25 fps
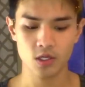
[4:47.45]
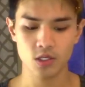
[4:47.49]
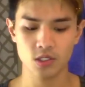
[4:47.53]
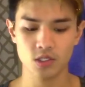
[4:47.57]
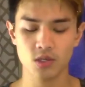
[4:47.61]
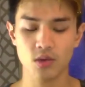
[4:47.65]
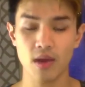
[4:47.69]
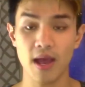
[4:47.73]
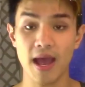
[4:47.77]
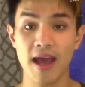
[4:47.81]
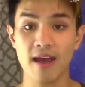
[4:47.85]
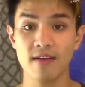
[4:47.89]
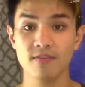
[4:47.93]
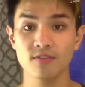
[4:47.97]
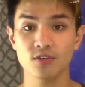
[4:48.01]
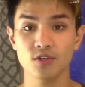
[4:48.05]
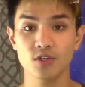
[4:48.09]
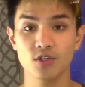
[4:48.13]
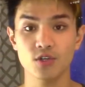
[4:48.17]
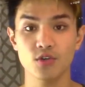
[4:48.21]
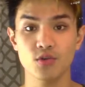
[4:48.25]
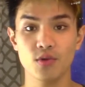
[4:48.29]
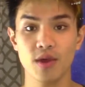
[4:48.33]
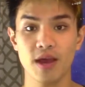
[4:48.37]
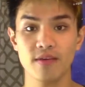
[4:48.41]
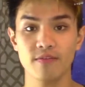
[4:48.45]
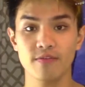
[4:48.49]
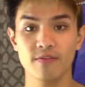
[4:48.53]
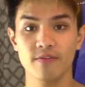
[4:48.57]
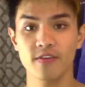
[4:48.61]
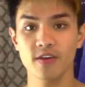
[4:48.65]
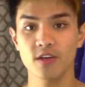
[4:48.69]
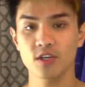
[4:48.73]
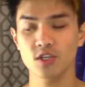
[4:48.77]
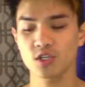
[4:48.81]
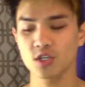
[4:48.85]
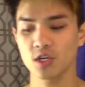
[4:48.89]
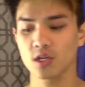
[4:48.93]
so after you have
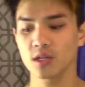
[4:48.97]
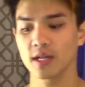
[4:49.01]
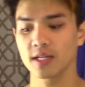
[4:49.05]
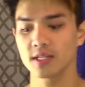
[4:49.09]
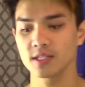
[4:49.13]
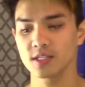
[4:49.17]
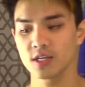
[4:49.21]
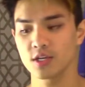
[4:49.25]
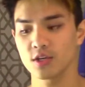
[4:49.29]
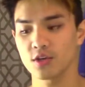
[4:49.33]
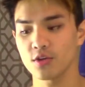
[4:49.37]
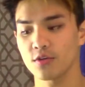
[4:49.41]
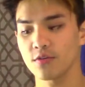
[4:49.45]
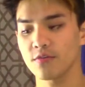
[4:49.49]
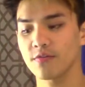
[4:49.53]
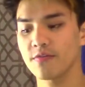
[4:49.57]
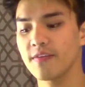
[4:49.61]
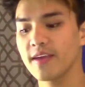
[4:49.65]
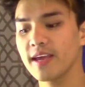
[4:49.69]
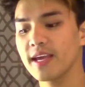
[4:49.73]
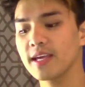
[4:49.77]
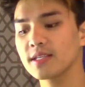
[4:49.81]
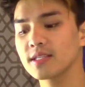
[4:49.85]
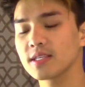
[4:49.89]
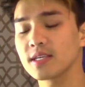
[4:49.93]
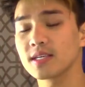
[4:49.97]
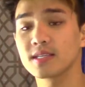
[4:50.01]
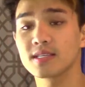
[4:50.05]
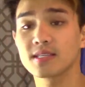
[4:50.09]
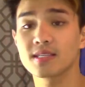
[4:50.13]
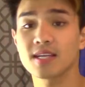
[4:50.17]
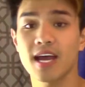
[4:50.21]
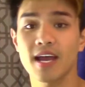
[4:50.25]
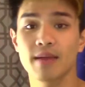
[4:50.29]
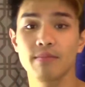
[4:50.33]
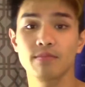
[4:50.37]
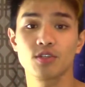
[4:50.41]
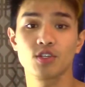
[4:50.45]
finished cleansing your face, it's
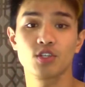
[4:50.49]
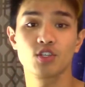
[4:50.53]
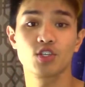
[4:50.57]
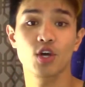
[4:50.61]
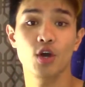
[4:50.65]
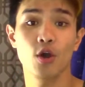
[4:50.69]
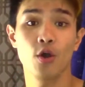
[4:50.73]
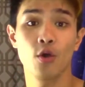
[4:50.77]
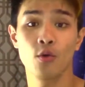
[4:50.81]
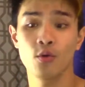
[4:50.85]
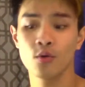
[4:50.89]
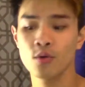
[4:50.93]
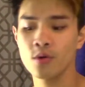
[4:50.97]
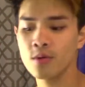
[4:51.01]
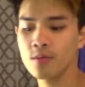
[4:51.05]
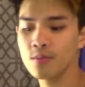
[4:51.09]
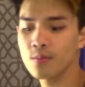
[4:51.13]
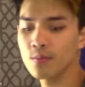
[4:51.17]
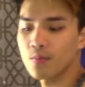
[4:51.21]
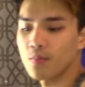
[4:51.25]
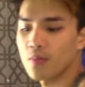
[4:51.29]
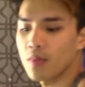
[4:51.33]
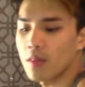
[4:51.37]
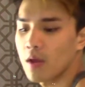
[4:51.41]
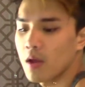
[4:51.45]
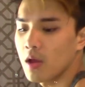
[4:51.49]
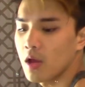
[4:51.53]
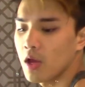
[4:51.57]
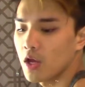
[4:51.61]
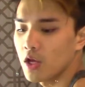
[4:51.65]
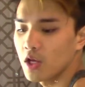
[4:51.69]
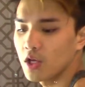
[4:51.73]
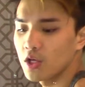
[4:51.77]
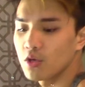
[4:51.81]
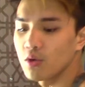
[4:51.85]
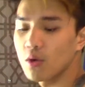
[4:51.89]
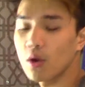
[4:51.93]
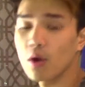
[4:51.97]
time to tone.
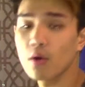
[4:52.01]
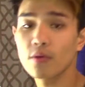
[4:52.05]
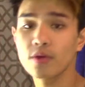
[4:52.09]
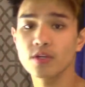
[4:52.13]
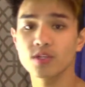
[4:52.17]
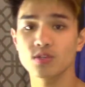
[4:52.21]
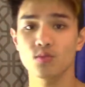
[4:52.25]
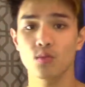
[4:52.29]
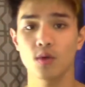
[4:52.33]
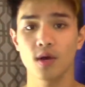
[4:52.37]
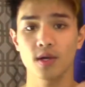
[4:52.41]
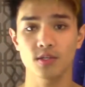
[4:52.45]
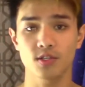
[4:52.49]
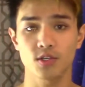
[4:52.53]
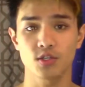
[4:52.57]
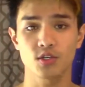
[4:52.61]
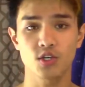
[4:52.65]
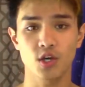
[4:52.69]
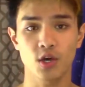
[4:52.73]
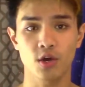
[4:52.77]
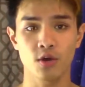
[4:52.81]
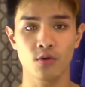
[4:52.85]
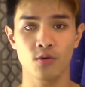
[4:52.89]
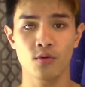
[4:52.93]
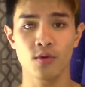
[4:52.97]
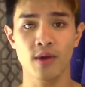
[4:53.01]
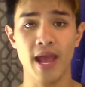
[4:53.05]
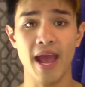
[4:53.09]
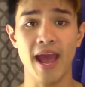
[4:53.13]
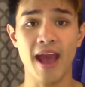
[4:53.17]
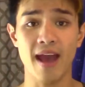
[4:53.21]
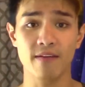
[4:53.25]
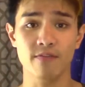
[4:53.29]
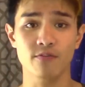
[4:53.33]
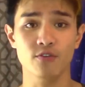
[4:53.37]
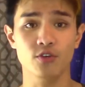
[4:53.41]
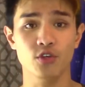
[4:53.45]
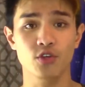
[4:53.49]
You always want to tone
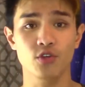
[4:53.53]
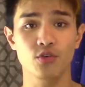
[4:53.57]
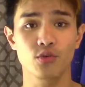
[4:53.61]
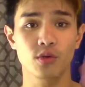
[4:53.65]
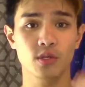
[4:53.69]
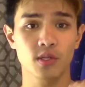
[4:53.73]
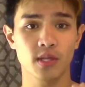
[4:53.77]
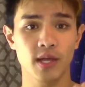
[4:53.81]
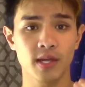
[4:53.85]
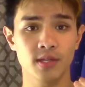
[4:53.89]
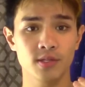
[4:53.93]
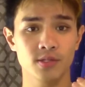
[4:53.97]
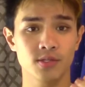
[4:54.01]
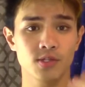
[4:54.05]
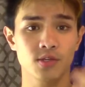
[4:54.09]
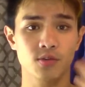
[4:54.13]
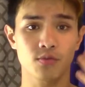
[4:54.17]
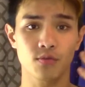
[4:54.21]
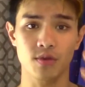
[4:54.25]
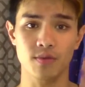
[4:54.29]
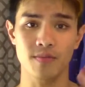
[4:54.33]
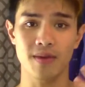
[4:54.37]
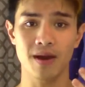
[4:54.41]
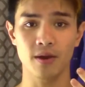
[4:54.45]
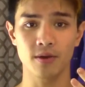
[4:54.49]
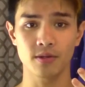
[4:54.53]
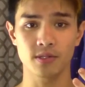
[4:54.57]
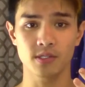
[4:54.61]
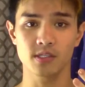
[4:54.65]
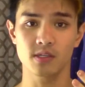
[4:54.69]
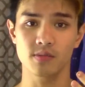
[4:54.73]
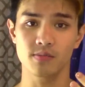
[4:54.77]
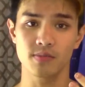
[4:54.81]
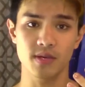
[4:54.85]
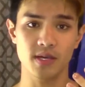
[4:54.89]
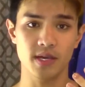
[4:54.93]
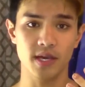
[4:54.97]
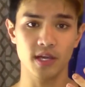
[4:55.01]
after you cleanse to rebalance the
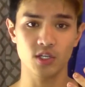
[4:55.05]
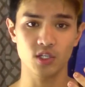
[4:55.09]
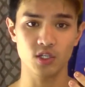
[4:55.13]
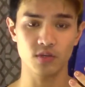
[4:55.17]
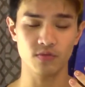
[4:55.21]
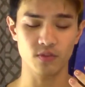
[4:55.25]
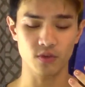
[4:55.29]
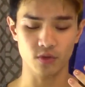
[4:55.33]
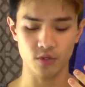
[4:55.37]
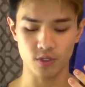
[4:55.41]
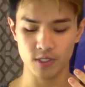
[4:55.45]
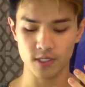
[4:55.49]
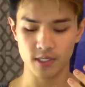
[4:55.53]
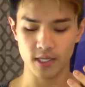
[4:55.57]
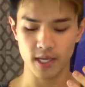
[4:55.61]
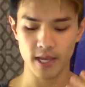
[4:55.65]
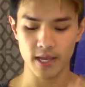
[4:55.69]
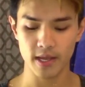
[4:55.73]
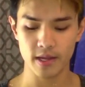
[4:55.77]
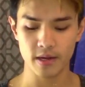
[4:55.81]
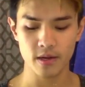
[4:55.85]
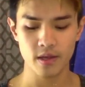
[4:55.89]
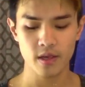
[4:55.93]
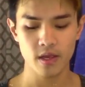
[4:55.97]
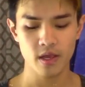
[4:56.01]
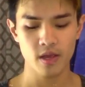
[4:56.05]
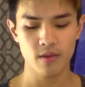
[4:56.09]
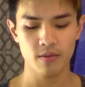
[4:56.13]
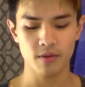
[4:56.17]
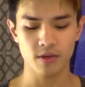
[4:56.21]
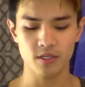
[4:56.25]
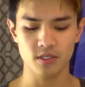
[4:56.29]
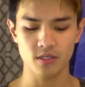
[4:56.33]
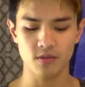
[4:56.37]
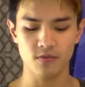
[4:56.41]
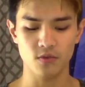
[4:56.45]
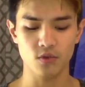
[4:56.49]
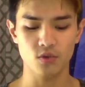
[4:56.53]
pH of your skin,
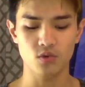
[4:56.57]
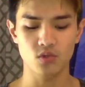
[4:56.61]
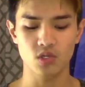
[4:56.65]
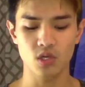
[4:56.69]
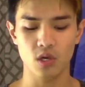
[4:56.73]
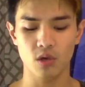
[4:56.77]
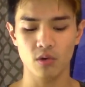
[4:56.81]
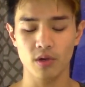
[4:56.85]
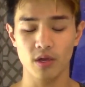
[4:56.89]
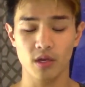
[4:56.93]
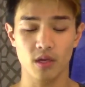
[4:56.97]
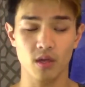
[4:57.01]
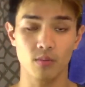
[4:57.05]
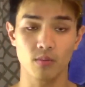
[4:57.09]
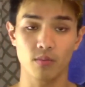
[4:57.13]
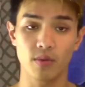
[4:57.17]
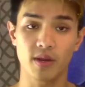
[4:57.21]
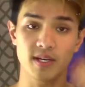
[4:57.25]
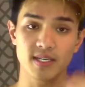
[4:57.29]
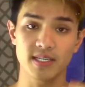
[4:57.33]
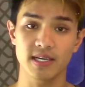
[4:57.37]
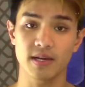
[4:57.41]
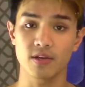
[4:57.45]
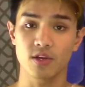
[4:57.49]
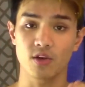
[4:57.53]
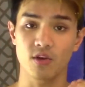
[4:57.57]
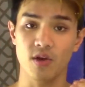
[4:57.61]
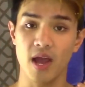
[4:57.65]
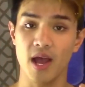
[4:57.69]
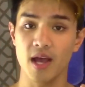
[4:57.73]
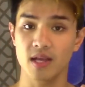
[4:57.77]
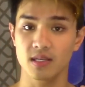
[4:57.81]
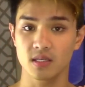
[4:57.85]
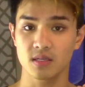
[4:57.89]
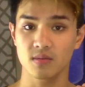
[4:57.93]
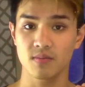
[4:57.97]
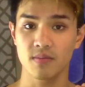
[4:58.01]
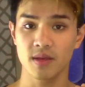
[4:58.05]
because if you don't, it can break down your
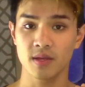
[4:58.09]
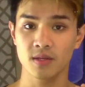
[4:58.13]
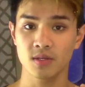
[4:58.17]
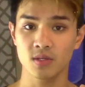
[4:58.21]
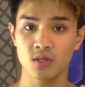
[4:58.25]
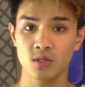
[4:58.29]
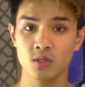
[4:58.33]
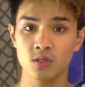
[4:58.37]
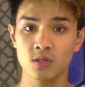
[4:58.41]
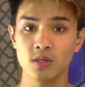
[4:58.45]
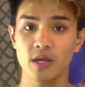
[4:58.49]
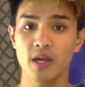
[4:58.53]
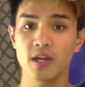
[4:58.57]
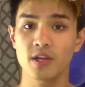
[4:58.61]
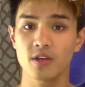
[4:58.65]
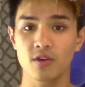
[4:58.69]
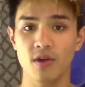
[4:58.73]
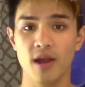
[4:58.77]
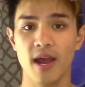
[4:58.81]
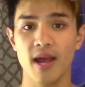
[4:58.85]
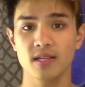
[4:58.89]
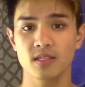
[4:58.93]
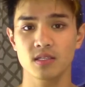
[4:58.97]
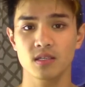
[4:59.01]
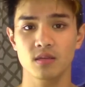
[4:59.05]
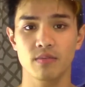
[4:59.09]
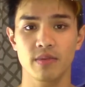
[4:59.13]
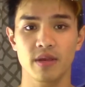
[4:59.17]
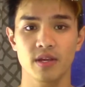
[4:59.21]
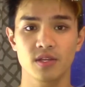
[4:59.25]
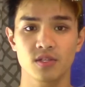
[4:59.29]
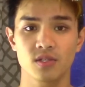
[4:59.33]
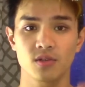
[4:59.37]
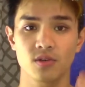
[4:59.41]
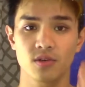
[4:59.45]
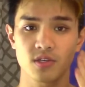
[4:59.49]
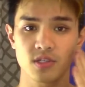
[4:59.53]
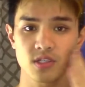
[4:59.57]
acid mantle, and your acid
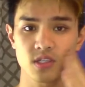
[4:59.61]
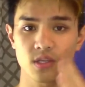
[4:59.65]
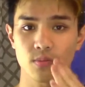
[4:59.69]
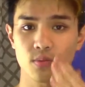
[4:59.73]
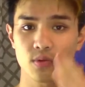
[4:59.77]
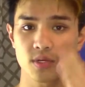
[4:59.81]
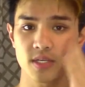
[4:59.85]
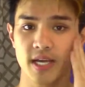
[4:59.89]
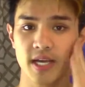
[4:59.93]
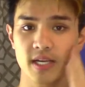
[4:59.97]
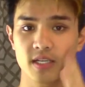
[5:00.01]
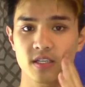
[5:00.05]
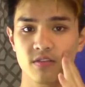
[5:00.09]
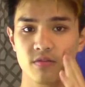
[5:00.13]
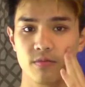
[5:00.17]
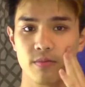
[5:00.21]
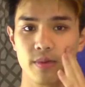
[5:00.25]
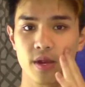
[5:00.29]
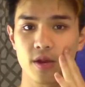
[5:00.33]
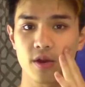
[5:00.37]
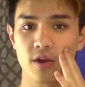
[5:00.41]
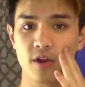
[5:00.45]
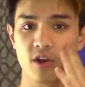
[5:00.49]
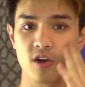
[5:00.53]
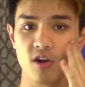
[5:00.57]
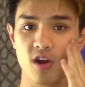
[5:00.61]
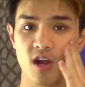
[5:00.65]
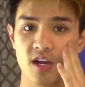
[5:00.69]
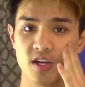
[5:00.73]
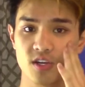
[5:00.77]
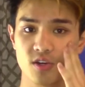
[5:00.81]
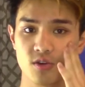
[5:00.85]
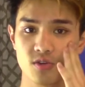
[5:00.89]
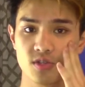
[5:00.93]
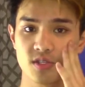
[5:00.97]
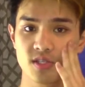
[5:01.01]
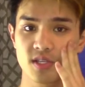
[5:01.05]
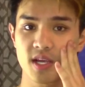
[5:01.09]
mantle is the protective barrier on
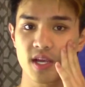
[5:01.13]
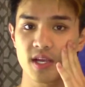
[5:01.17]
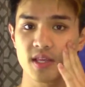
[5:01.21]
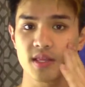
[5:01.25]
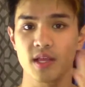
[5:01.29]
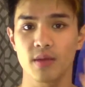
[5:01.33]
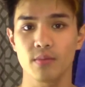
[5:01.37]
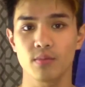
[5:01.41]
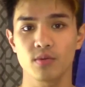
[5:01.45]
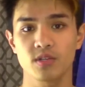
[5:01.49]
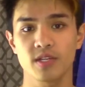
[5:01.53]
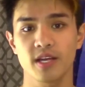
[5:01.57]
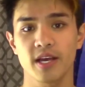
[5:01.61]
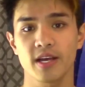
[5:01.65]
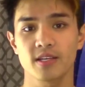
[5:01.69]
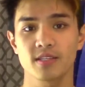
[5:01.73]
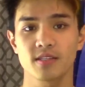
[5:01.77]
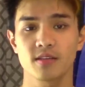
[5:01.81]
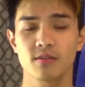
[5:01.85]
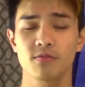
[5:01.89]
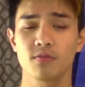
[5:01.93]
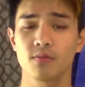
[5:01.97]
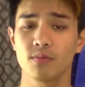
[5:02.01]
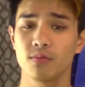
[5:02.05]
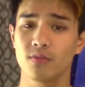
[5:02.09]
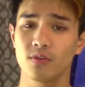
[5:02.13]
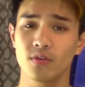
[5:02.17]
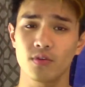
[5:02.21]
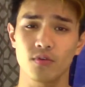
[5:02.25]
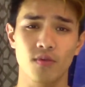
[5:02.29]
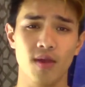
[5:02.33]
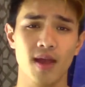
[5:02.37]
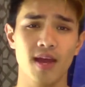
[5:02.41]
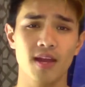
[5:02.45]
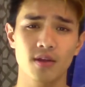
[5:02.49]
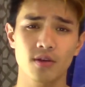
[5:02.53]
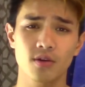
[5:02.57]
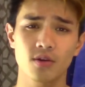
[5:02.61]
your skin that protects it from free
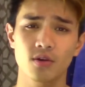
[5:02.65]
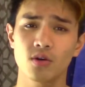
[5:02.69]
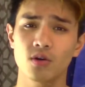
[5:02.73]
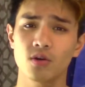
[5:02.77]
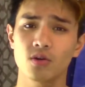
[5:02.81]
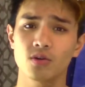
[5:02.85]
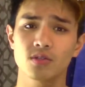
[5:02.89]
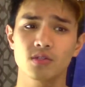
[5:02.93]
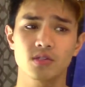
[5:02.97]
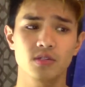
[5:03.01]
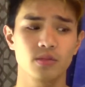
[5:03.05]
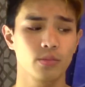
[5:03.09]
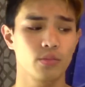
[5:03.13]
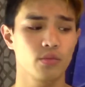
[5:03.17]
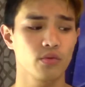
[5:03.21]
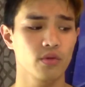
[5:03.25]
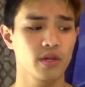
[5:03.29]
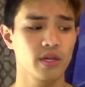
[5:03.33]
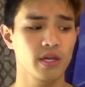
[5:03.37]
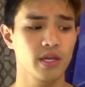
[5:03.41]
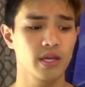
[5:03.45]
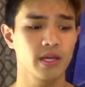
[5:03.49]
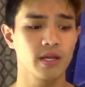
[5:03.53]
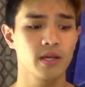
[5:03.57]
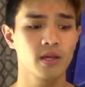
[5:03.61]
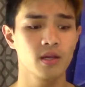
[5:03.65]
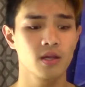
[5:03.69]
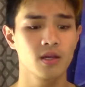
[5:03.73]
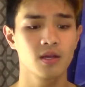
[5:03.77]
radicals, debris,